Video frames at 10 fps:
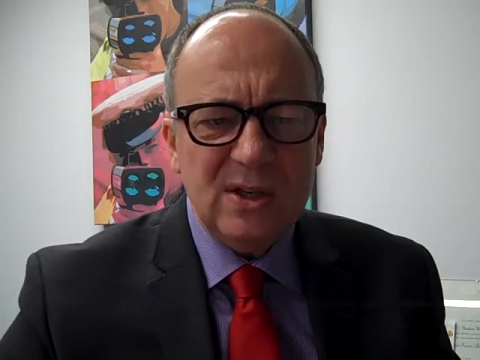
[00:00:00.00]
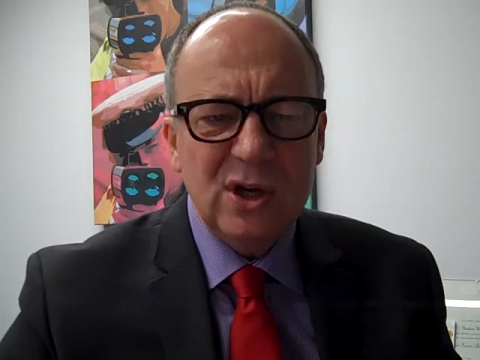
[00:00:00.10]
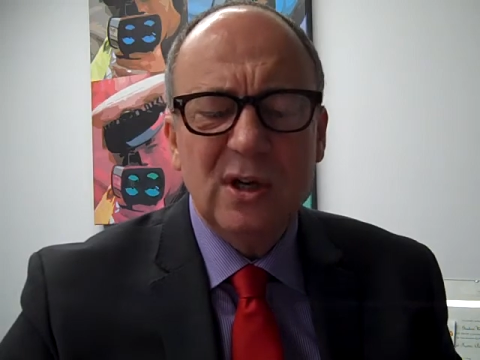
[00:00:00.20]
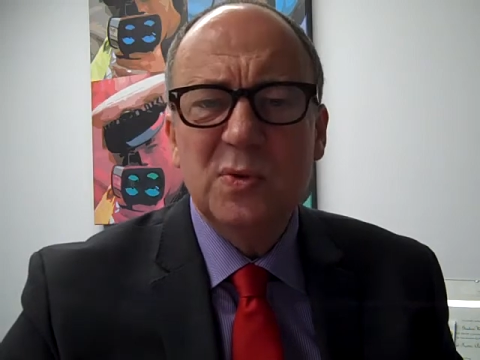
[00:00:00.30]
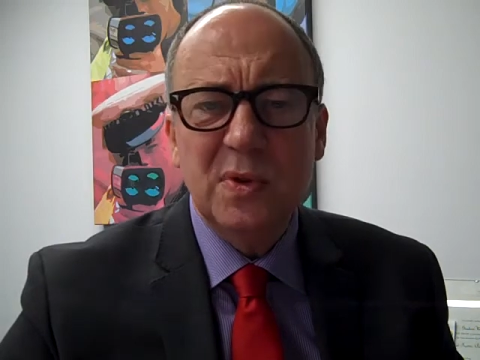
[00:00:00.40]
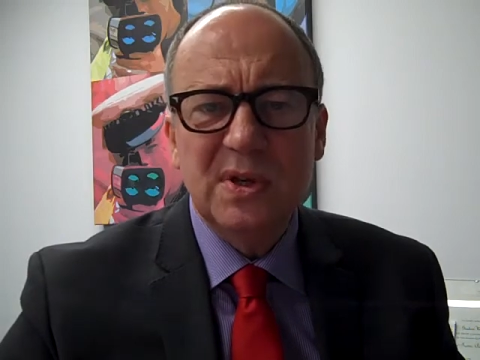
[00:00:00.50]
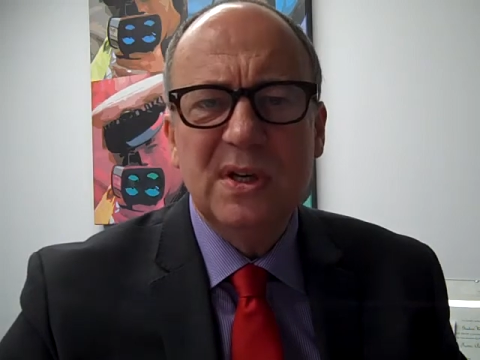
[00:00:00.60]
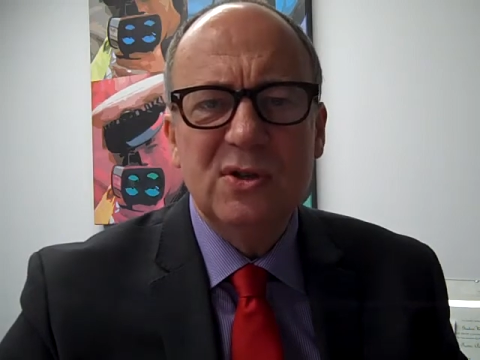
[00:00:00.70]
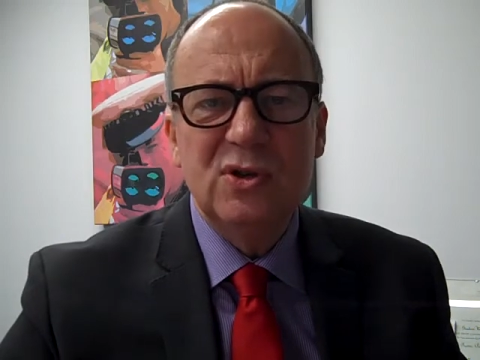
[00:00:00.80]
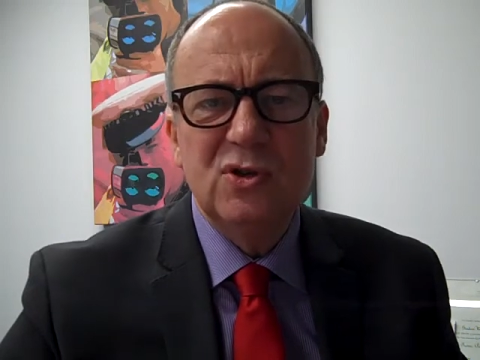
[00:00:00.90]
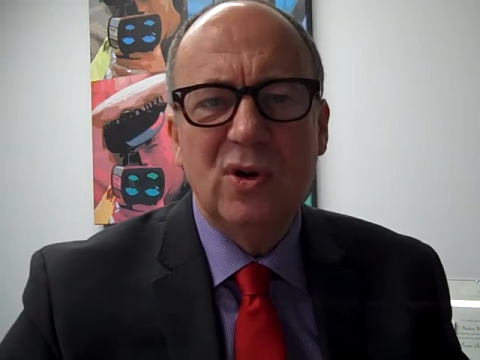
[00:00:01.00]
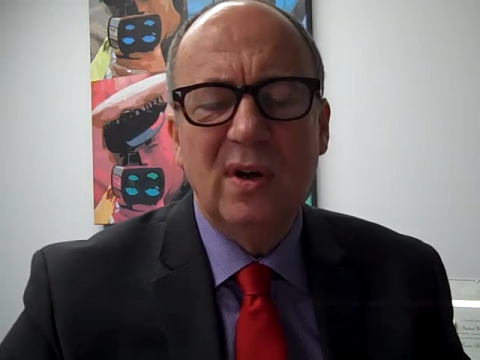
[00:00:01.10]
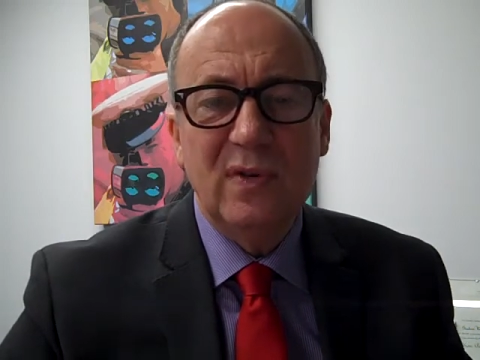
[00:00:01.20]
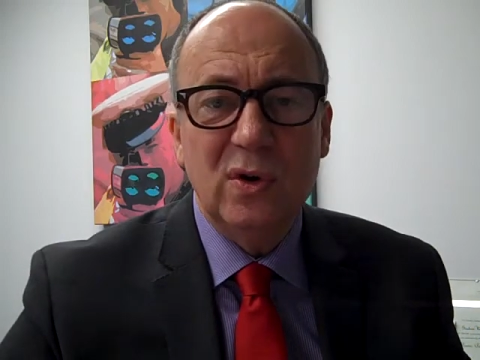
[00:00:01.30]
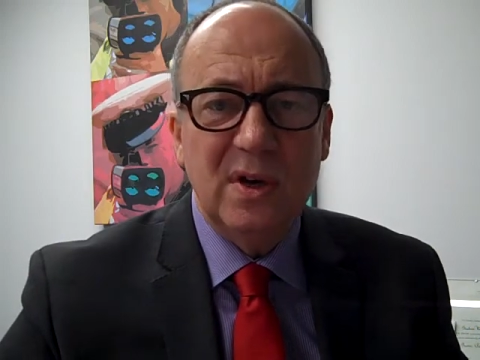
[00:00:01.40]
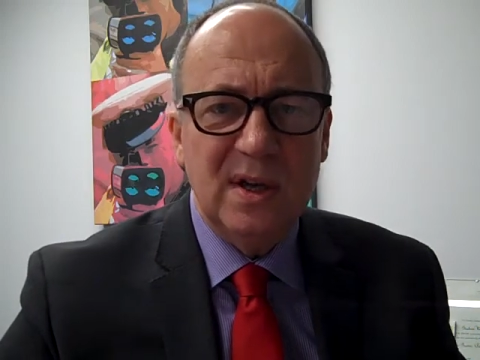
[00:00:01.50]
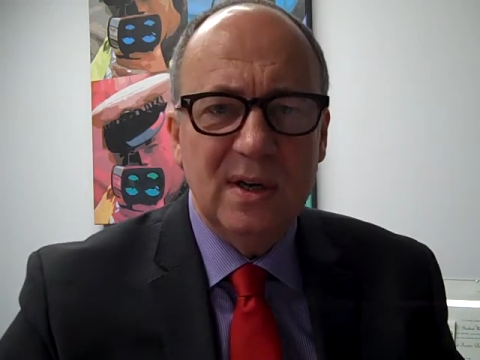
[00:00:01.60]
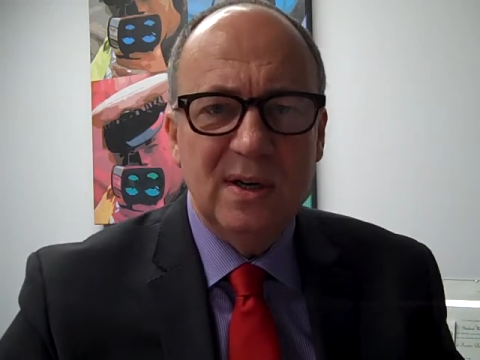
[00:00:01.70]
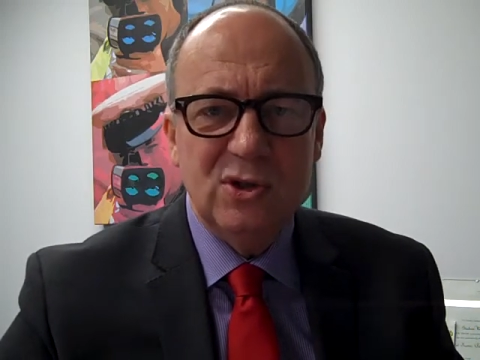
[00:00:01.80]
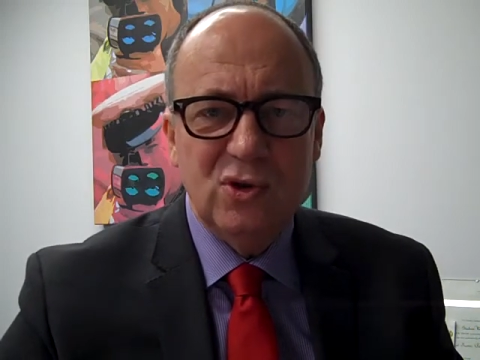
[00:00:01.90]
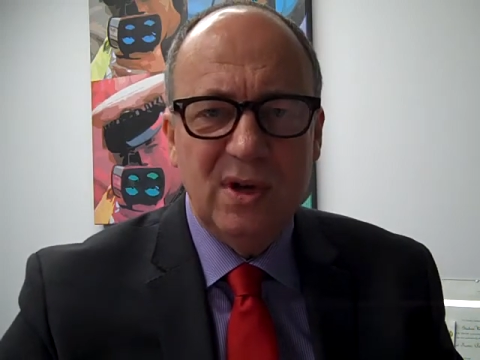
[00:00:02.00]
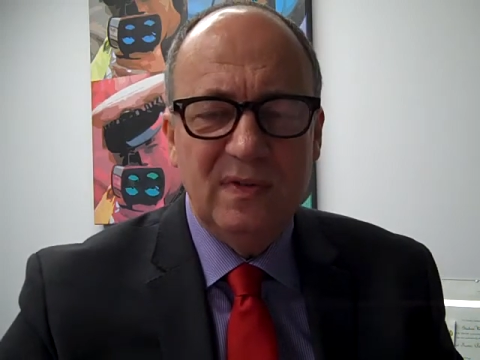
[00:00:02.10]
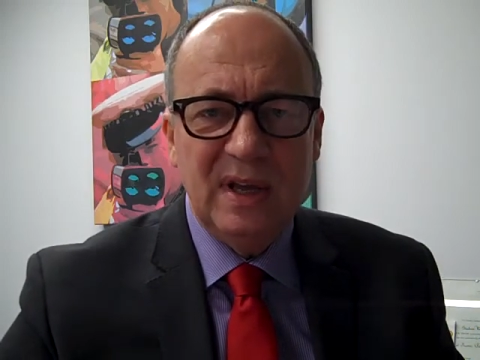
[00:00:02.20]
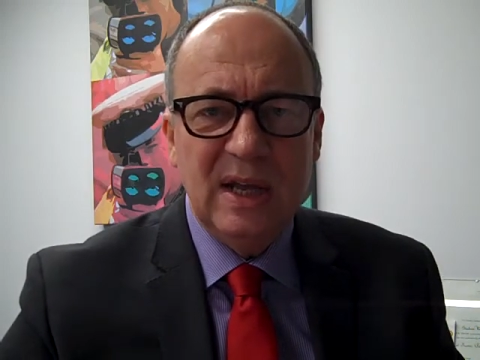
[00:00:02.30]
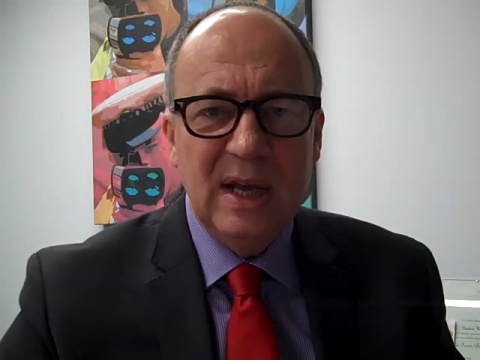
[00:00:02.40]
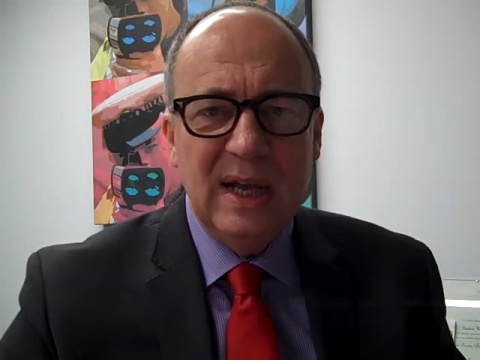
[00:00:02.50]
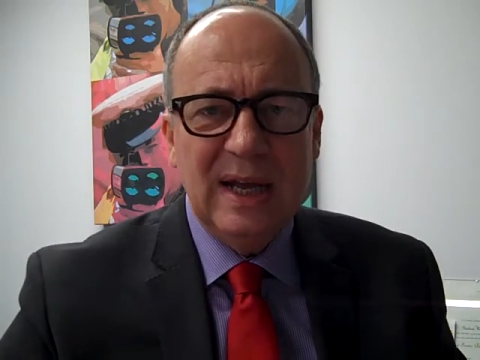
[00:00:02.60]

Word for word: charged with dangerous driving or careless driving,